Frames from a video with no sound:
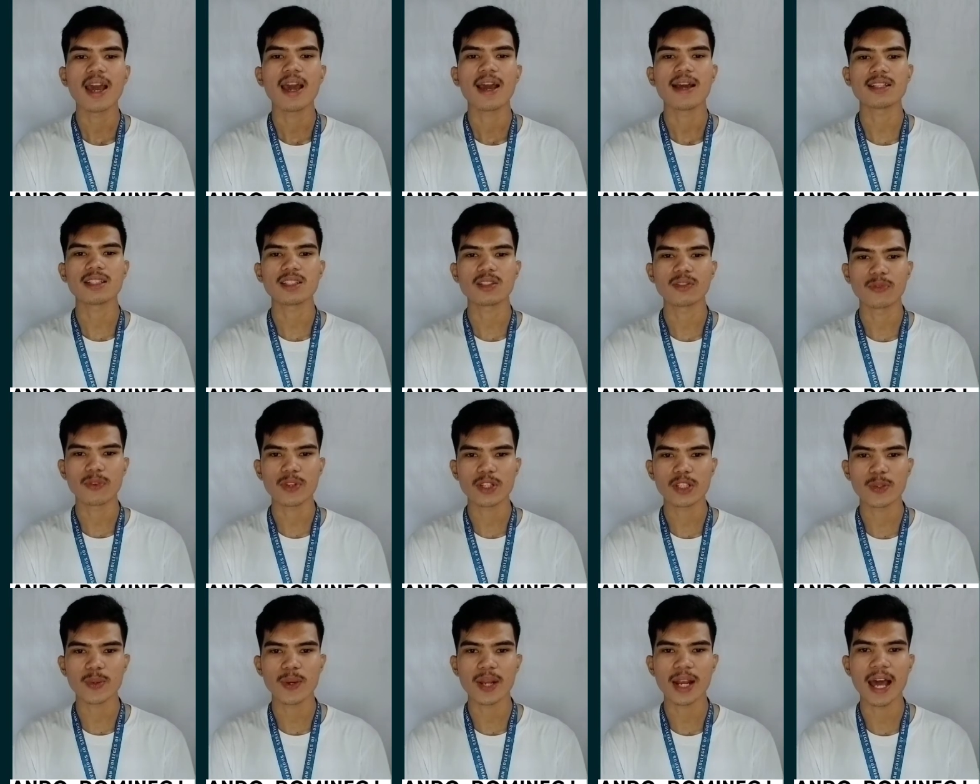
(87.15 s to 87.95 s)
his
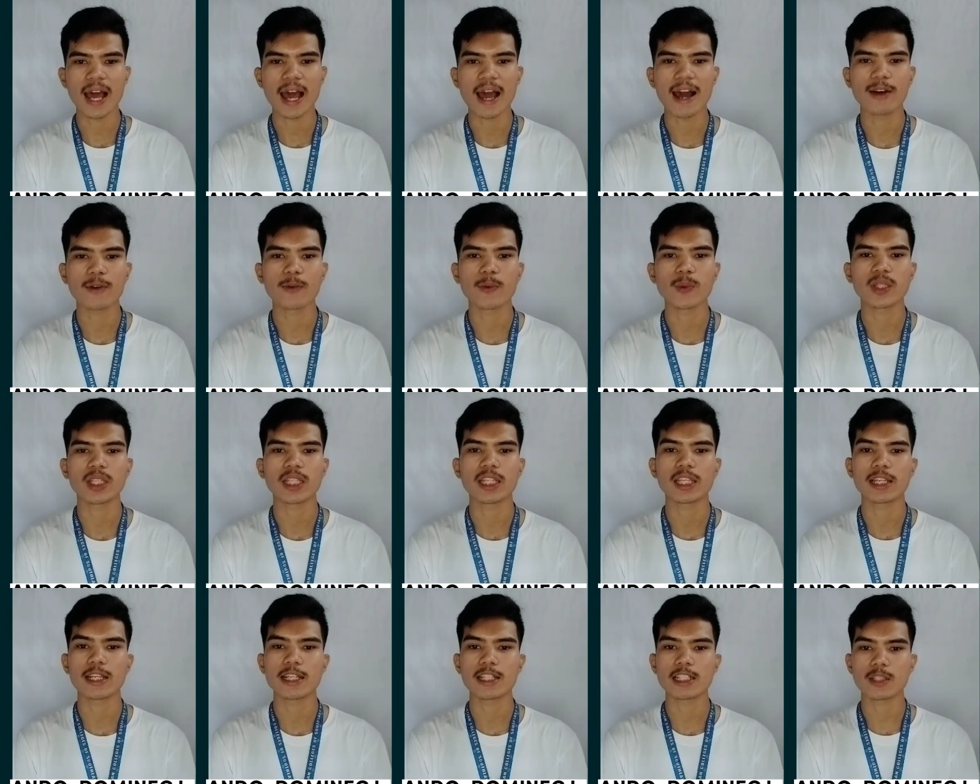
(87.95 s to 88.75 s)
visual
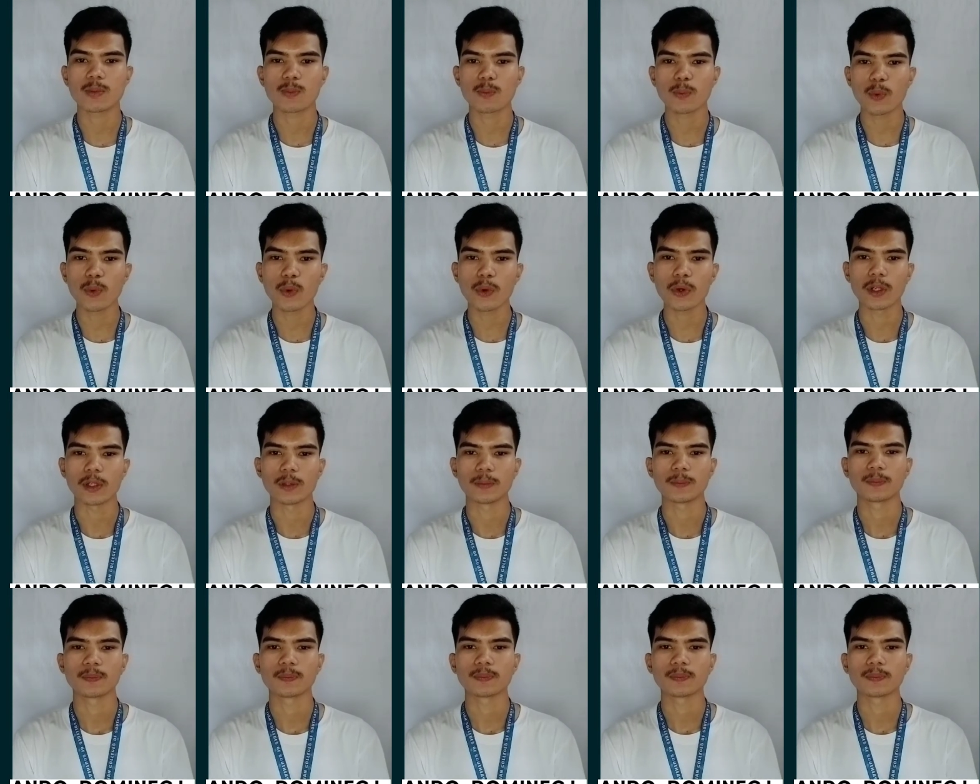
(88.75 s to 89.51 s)
acuity is poor.